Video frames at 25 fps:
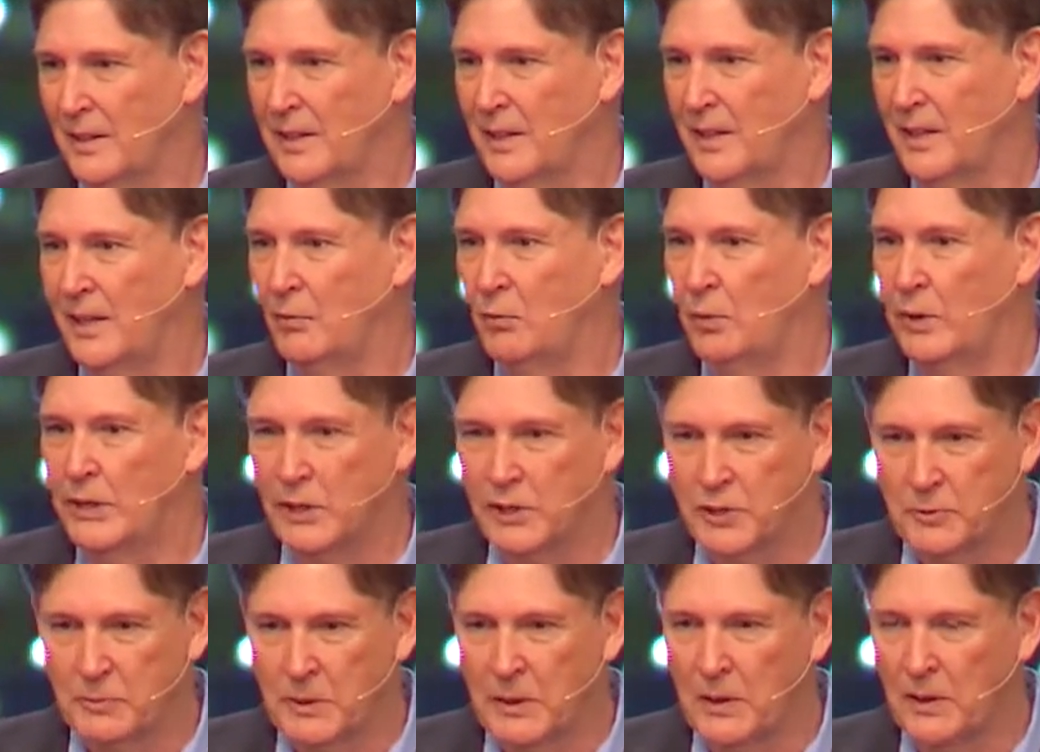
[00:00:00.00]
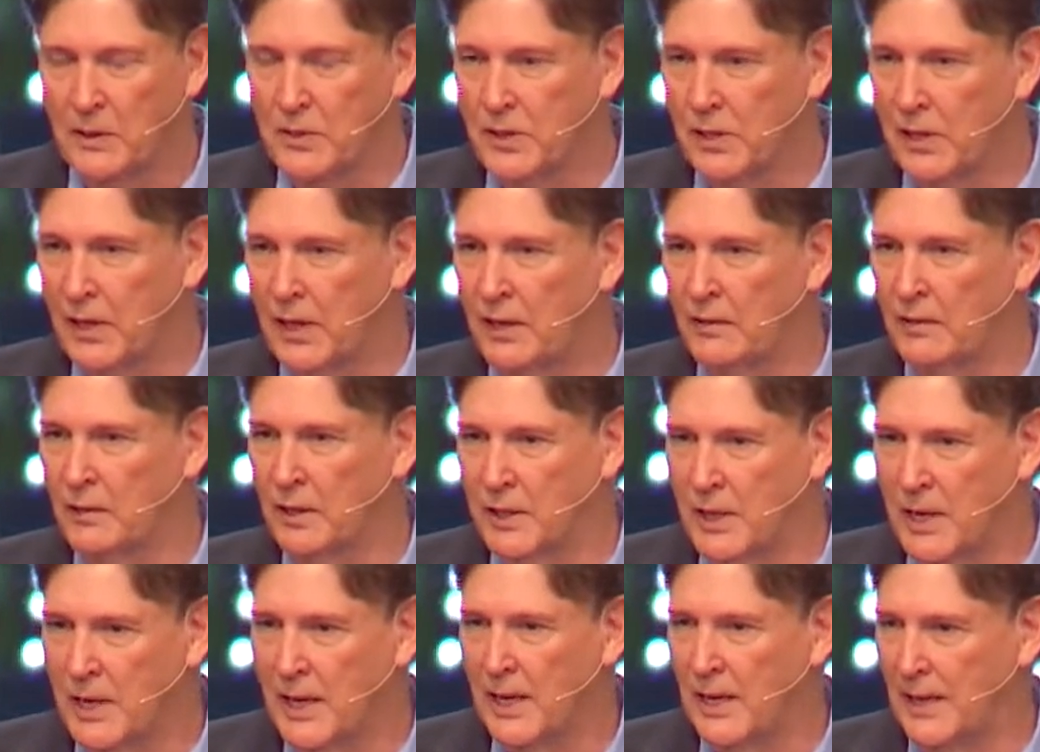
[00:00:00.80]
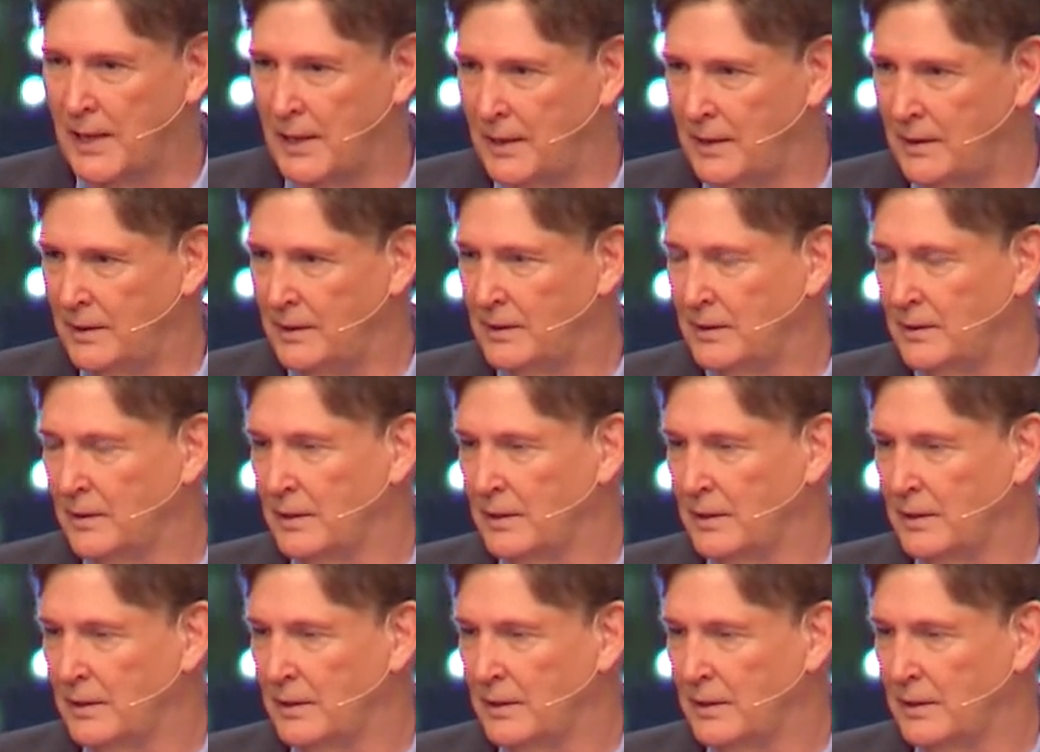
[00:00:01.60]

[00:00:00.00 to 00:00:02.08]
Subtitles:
and we experience that every day.